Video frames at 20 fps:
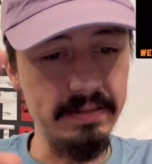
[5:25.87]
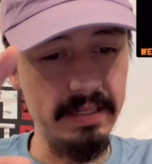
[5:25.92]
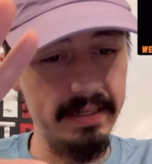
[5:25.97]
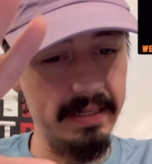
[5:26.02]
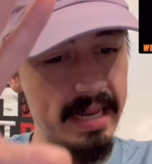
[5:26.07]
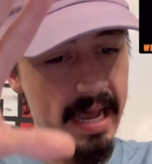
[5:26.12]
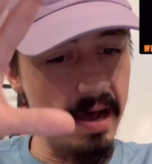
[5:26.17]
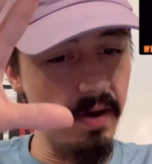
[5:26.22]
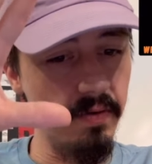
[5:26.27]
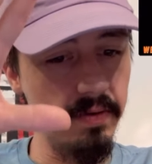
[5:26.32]

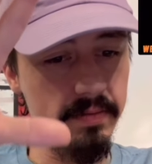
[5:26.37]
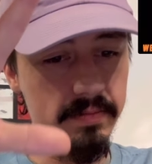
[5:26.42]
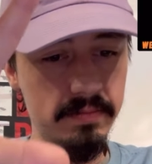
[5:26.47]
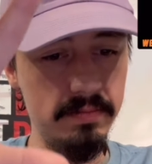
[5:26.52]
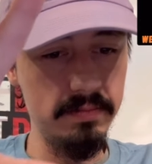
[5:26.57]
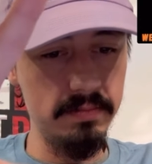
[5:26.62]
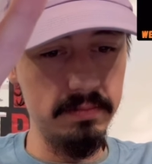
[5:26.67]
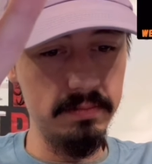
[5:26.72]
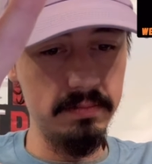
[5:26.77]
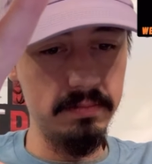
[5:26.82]
now.
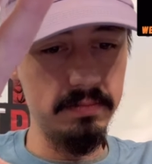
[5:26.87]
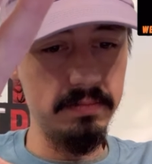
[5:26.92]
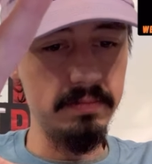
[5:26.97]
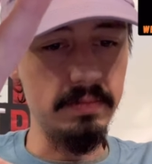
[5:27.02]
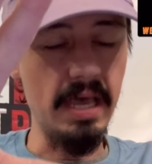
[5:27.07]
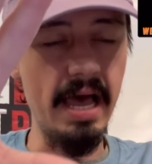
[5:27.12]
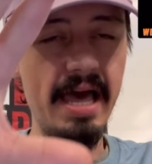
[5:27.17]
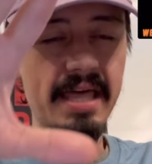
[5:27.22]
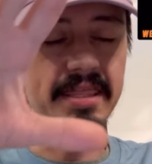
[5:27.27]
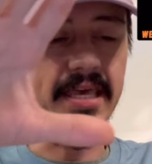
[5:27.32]

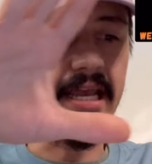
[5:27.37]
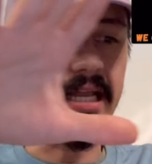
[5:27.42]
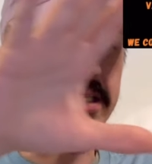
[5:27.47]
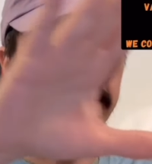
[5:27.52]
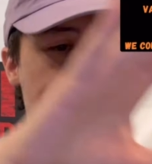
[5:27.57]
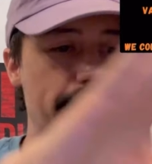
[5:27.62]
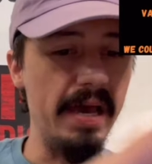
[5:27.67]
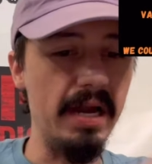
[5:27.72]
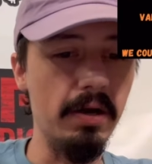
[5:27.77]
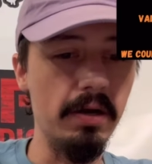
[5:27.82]
I think it's
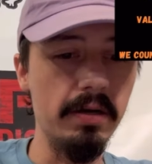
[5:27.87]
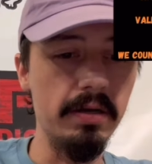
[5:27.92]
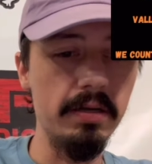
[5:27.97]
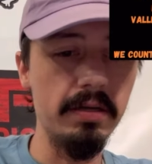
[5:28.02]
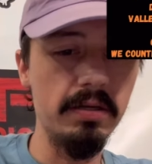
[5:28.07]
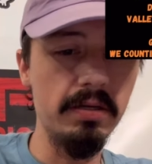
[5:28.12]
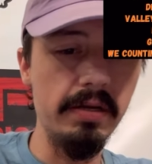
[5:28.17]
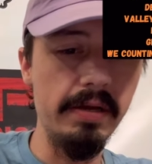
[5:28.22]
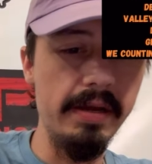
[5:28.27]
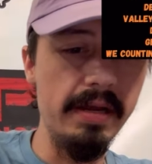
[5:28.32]
better
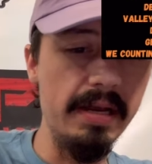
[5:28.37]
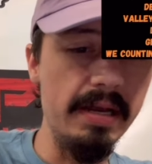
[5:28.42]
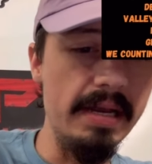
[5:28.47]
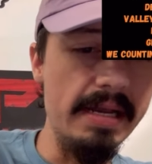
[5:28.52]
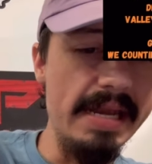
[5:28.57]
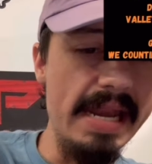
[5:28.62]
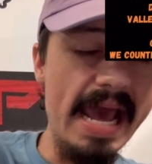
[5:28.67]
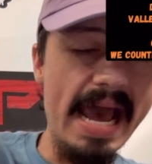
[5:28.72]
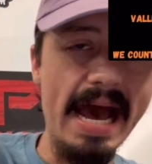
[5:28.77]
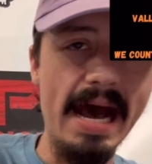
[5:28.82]

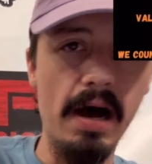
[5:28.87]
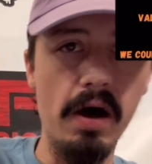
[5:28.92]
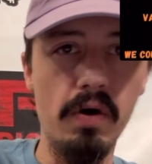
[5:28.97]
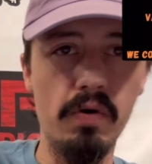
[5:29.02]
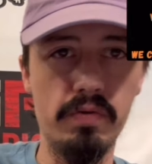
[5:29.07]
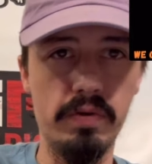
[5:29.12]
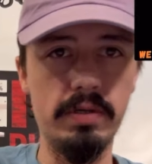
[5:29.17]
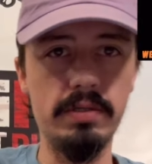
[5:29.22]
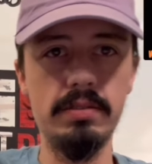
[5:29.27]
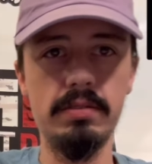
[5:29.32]

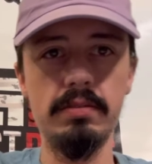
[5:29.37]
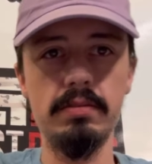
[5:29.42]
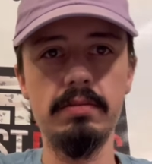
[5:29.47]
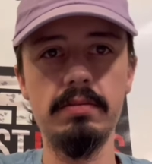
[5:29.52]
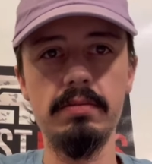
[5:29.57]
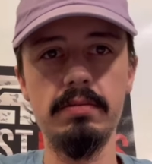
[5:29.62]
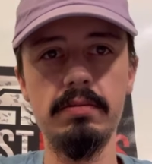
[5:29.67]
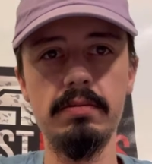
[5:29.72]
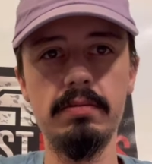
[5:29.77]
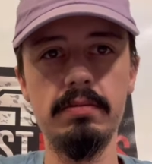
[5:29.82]
now
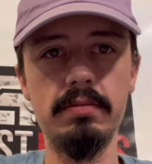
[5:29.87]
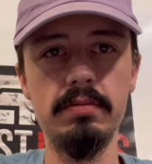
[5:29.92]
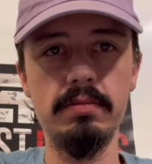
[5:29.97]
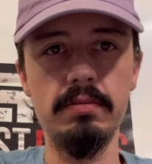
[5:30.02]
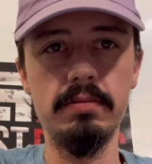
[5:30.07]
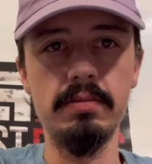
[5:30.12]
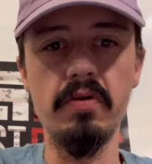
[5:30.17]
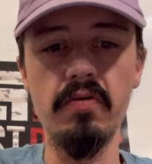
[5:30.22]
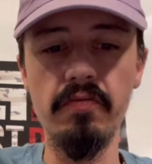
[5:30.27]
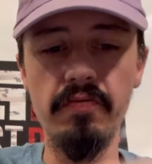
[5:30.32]

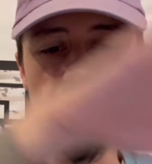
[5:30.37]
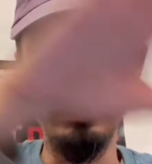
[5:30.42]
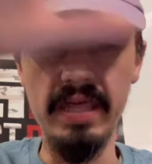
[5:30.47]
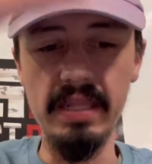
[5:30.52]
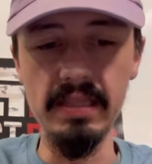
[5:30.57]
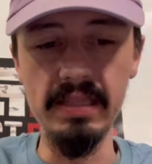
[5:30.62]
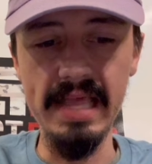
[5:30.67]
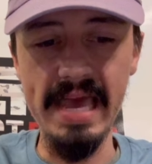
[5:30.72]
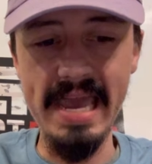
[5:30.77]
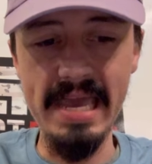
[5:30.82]

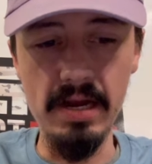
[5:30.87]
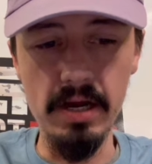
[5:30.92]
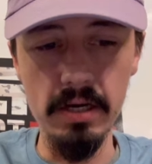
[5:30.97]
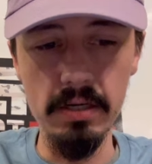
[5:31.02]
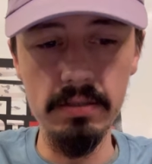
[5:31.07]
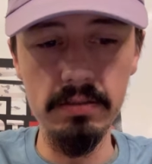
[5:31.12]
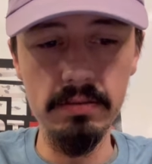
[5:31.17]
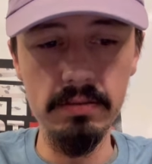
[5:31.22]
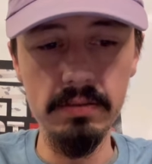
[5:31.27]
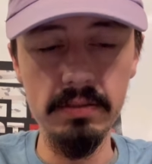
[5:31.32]
than
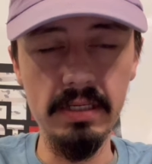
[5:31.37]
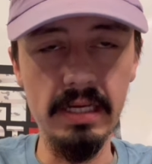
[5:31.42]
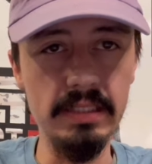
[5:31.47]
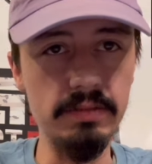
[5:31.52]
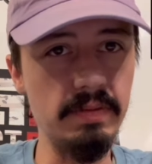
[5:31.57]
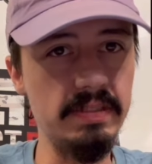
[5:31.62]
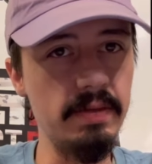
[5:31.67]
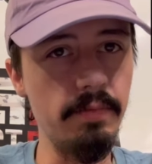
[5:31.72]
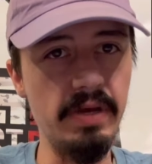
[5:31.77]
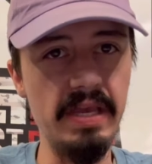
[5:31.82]
later because
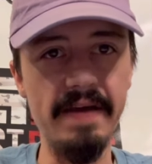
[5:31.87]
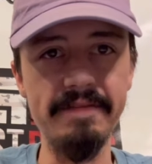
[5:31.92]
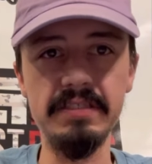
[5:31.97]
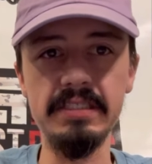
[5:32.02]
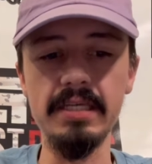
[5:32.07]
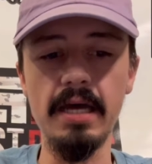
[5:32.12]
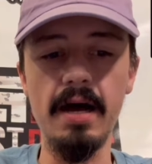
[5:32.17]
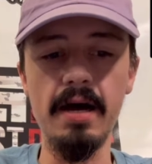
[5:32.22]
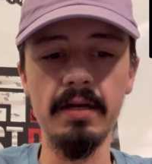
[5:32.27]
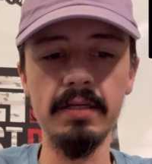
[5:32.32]
we, we have
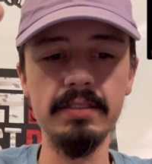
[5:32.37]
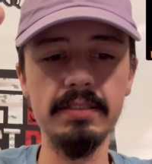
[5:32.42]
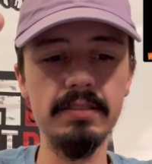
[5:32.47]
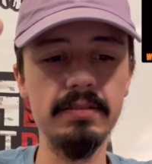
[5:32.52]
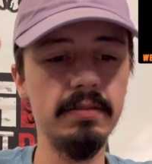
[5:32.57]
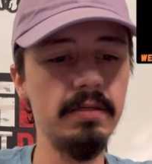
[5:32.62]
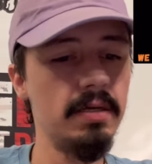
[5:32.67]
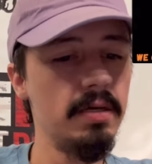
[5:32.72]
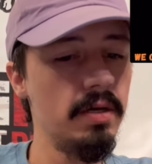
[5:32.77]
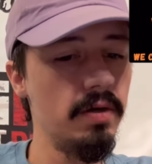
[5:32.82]
Suggs,
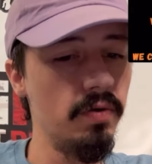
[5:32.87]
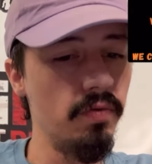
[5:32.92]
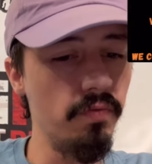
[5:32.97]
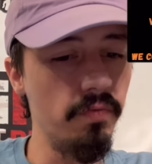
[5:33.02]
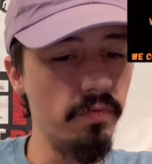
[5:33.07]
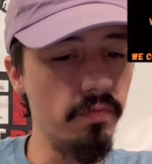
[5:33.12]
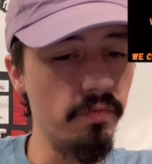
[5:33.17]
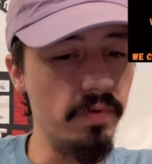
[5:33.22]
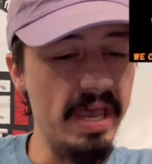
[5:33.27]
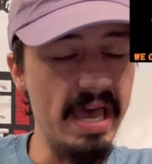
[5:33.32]

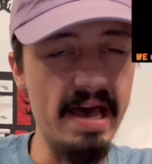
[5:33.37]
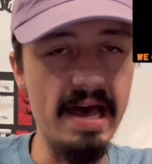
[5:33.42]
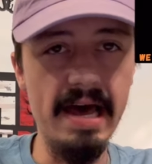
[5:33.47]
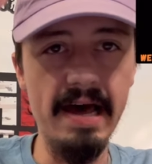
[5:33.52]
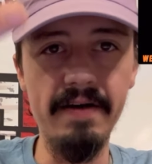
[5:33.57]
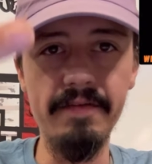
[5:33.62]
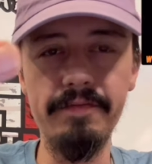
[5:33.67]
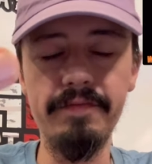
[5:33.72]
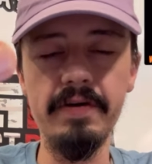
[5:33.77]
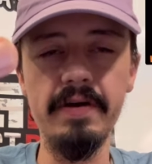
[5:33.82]
we
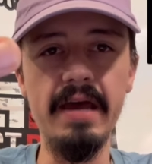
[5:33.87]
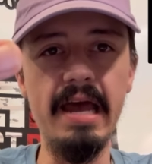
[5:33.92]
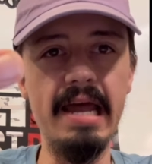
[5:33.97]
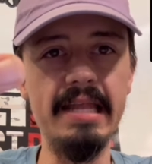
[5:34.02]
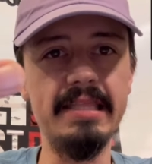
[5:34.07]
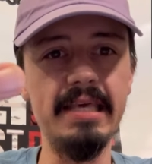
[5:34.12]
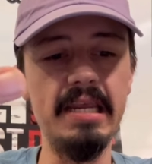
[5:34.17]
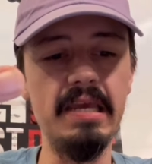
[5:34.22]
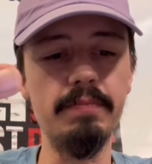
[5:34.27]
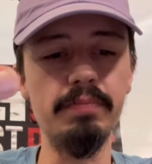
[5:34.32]
have
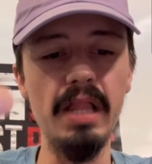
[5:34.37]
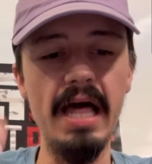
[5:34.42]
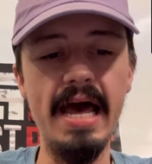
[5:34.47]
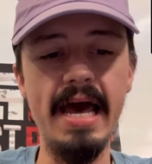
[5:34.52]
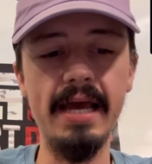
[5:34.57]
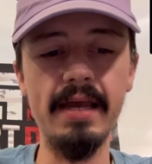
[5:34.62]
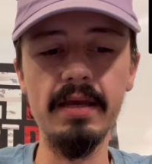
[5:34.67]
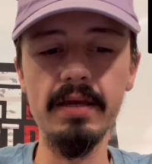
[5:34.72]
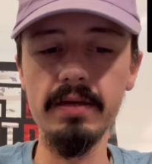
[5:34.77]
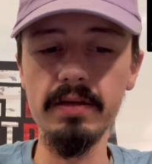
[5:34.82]
Anthony
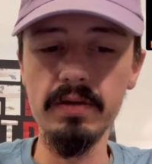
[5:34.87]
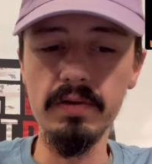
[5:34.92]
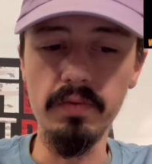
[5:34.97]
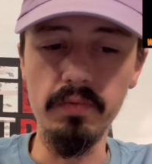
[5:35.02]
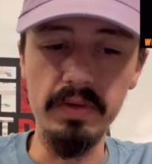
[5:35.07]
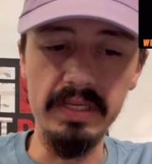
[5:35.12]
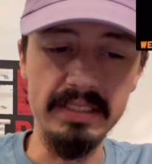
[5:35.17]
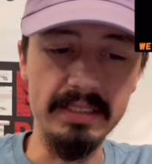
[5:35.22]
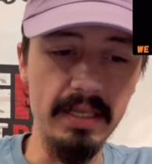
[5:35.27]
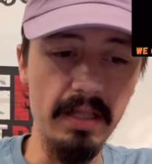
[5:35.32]
Black,
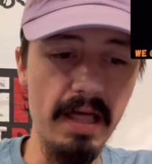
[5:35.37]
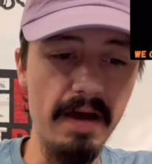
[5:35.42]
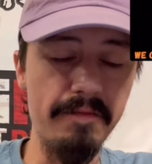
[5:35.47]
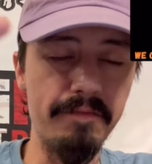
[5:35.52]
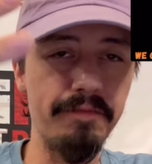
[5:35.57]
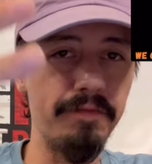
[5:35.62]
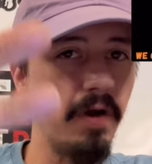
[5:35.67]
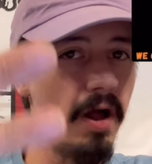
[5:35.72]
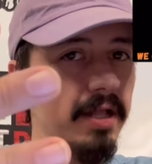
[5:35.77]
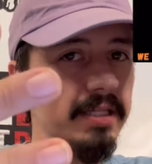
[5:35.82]
we still have
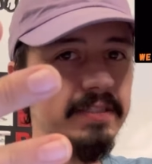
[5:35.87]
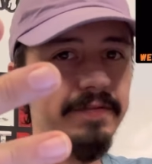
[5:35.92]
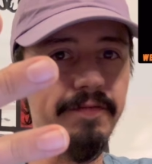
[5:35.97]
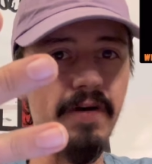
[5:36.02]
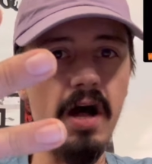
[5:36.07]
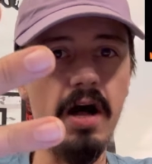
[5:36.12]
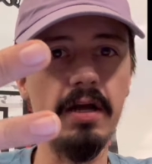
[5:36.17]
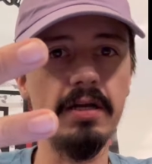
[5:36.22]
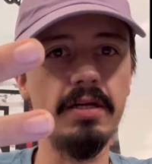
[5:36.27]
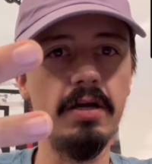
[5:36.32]
Franz
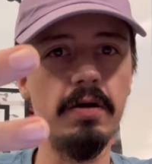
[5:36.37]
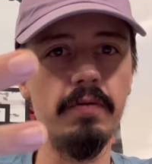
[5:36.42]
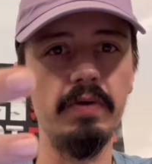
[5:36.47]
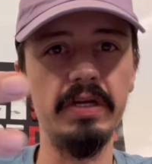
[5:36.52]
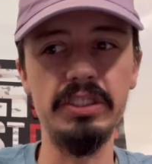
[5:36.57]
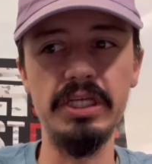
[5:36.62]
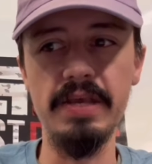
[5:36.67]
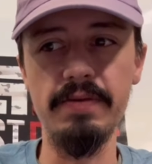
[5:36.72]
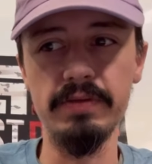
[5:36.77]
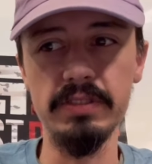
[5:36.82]
Wagner,
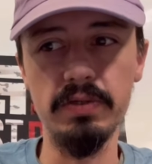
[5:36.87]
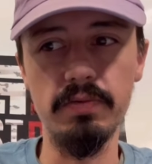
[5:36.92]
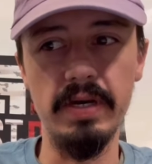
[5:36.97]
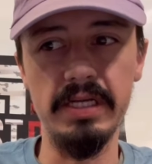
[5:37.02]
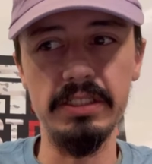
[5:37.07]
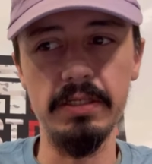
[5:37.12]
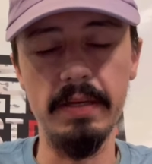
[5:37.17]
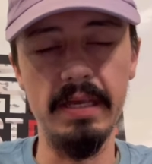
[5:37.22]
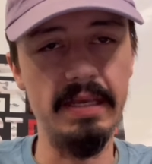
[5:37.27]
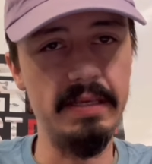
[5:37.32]
which he was
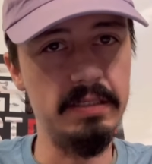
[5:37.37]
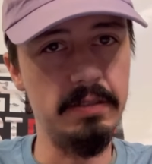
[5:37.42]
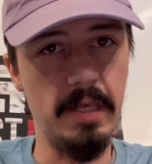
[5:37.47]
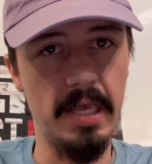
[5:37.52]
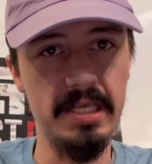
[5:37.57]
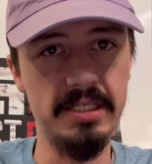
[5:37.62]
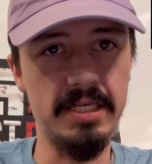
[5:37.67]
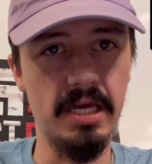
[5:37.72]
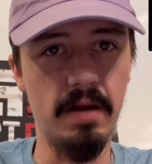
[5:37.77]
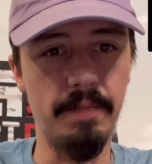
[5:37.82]
question. He's,
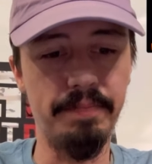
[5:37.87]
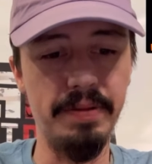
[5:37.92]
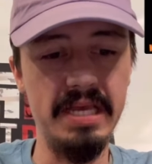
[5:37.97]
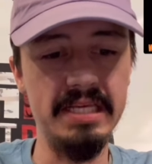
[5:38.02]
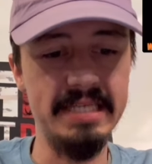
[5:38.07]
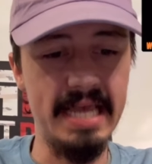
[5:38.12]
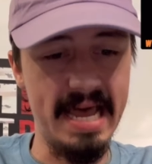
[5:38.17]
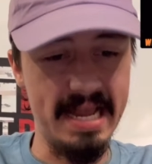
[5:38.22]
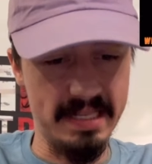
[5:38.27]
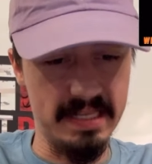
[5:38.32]
he's going to
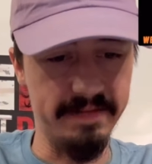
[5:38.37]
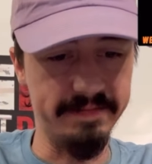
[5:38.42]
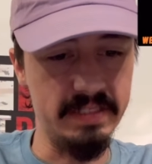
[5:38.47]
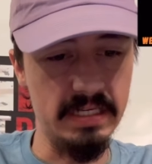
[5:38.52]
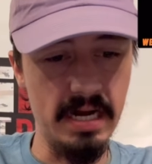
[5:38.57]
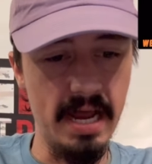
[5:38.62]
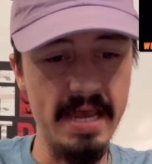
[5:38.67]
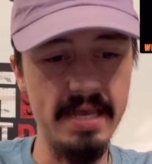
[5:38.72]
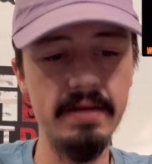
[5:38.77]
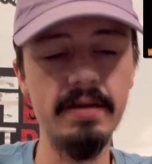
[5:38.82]
he's active
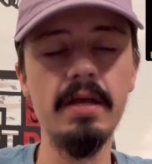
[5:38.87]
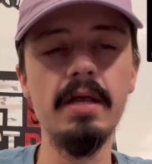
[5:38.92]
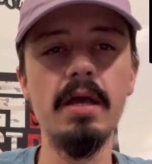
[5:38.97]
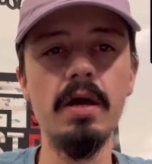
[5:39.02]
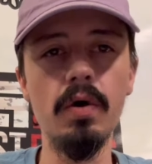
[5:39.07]
tonight.